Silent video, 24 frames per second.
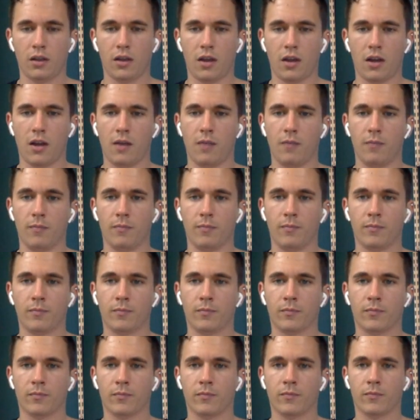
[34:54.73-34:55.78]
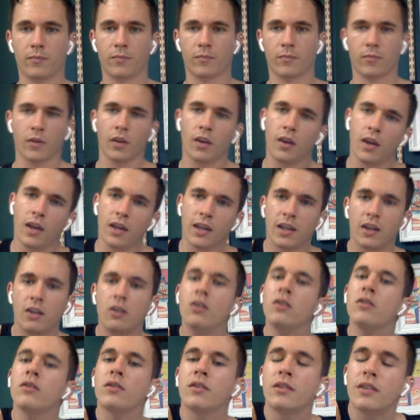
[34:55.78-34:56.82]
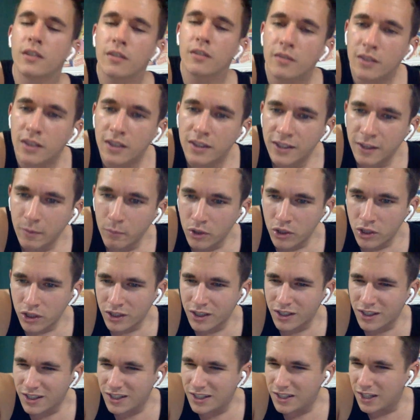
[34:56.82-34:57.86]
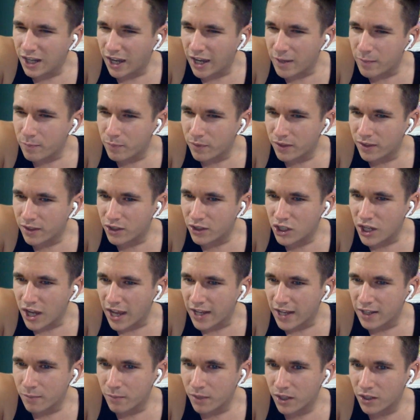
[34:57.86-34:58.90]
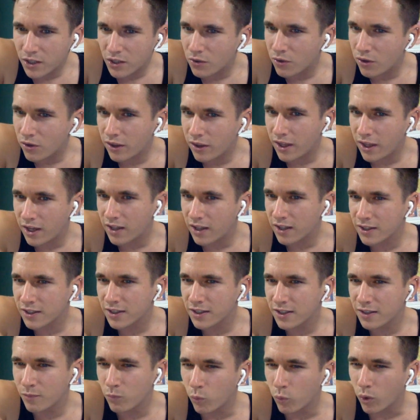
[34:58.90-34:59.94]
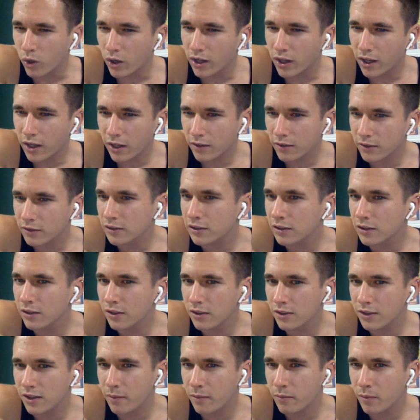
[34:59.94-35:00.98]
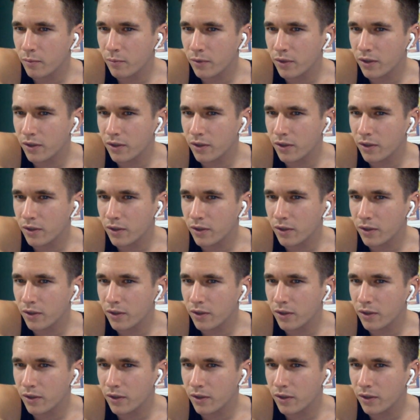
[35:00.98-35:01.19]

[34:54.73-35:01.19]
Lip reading: Um, can someone just type in the chat to make sure that it's working? Because I'm a